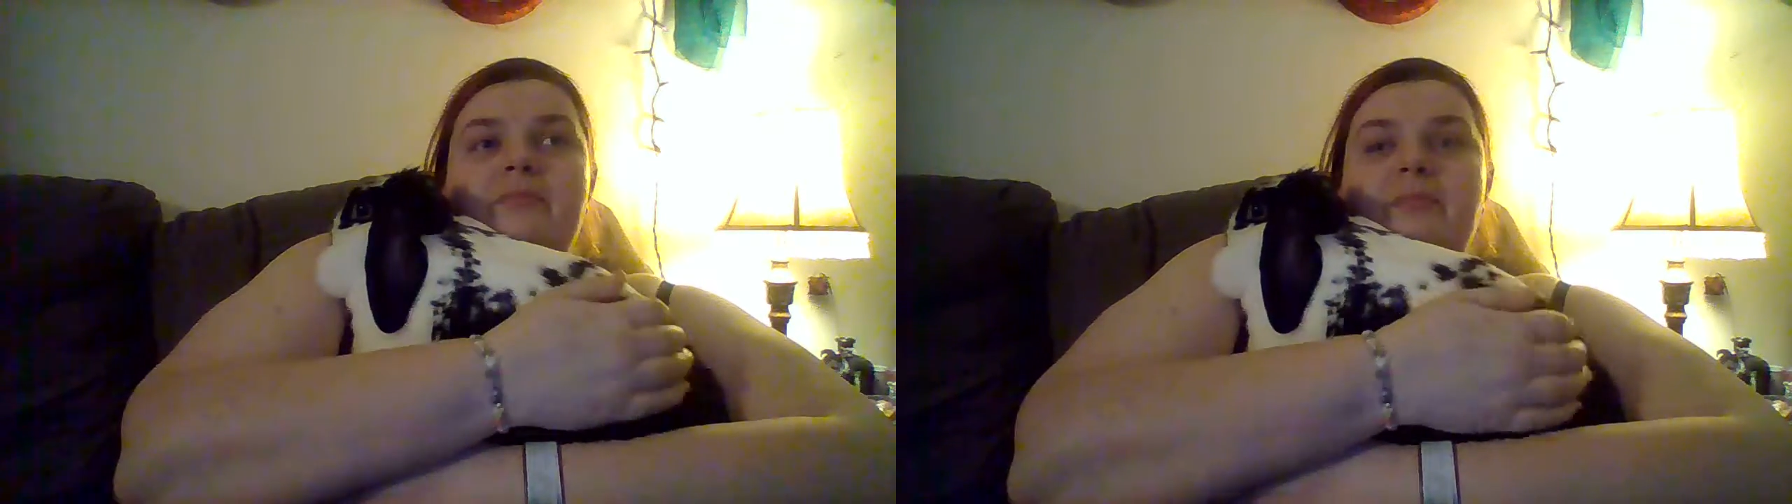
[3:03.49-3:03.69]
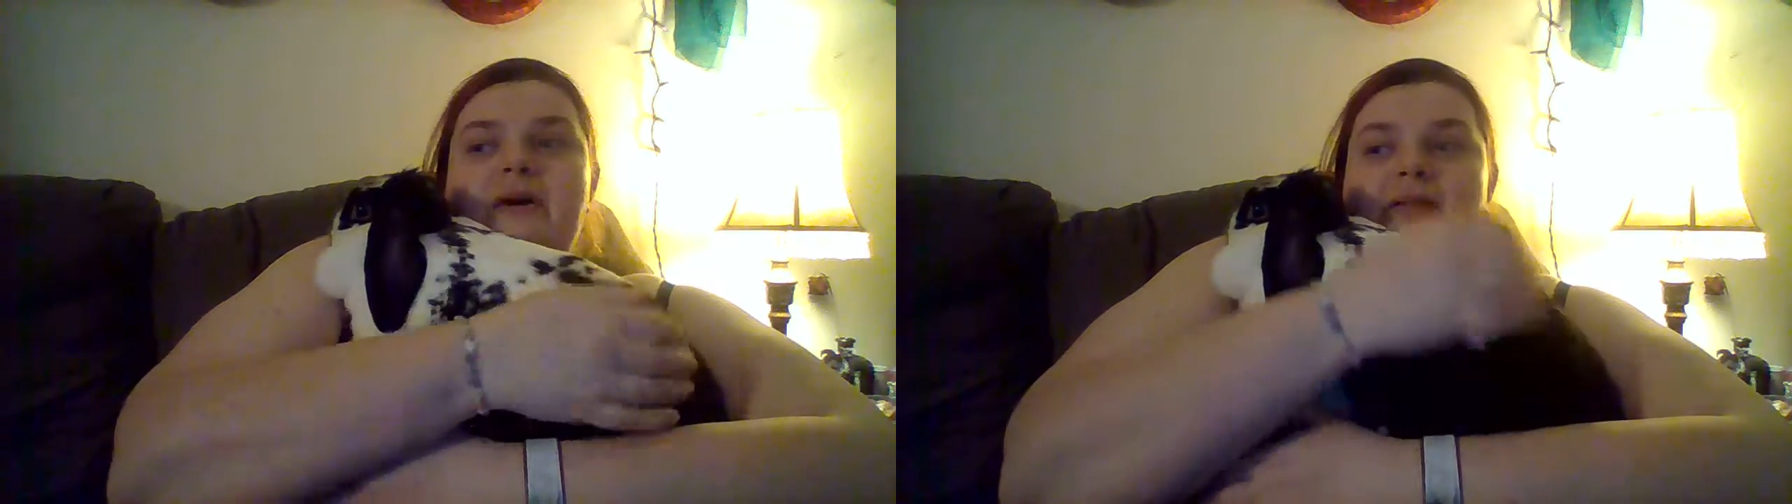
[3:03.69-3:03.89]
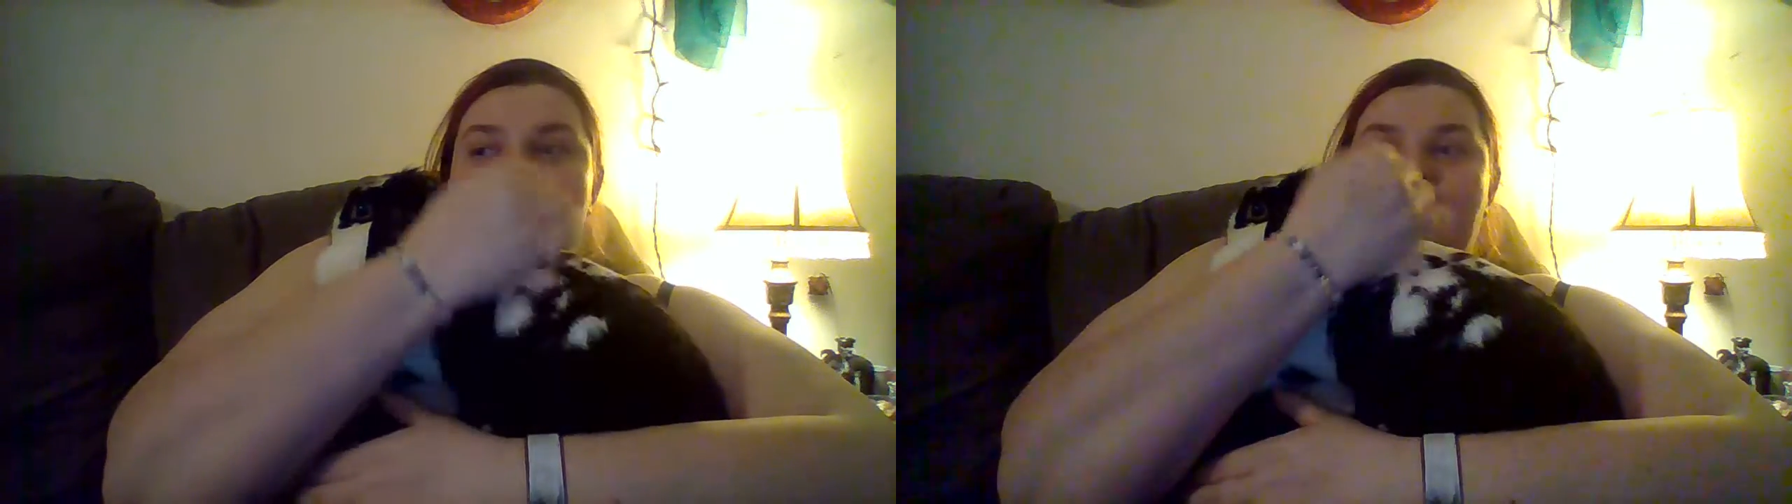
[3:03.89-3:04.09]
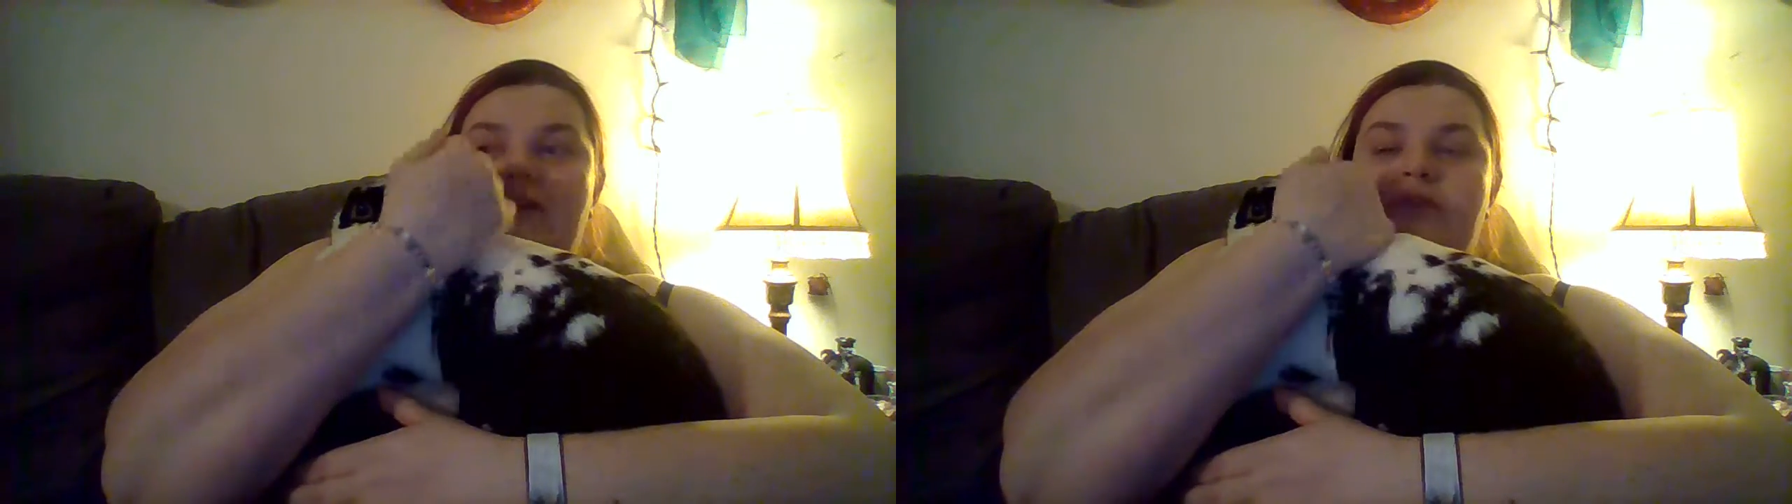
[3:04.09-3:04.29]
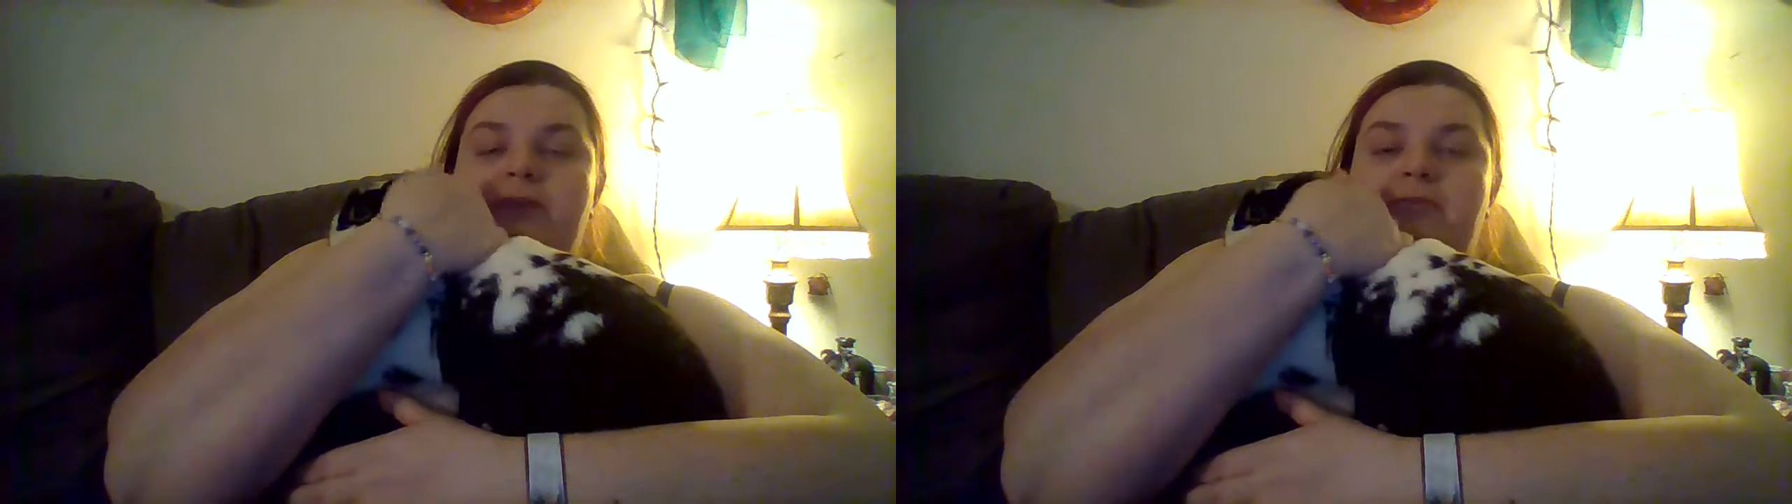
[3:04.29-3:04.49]
But
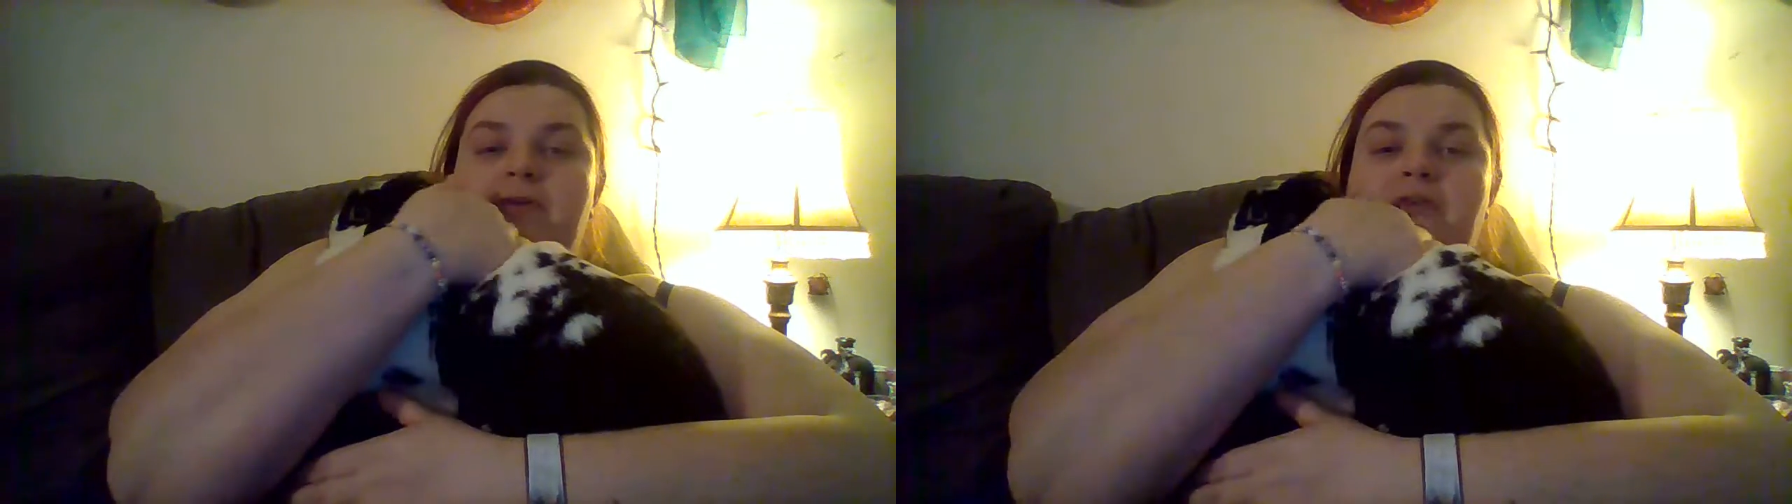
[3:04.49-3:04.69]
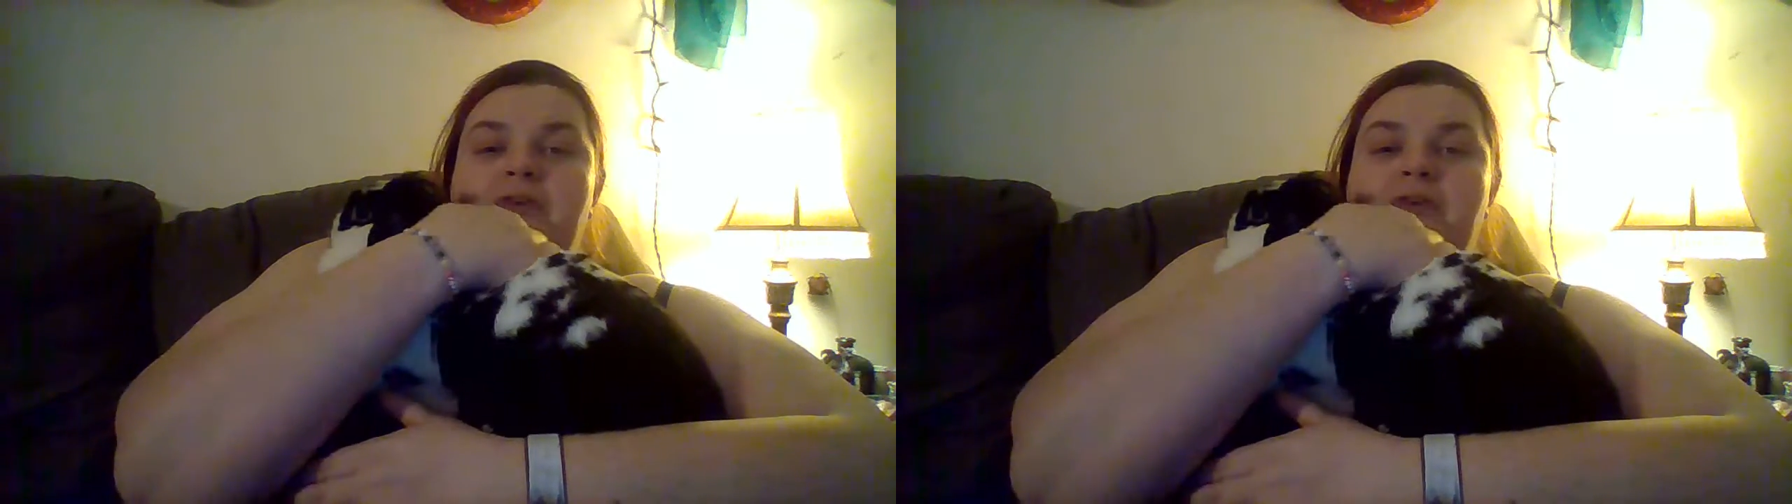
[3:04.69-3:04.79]
uh, so far,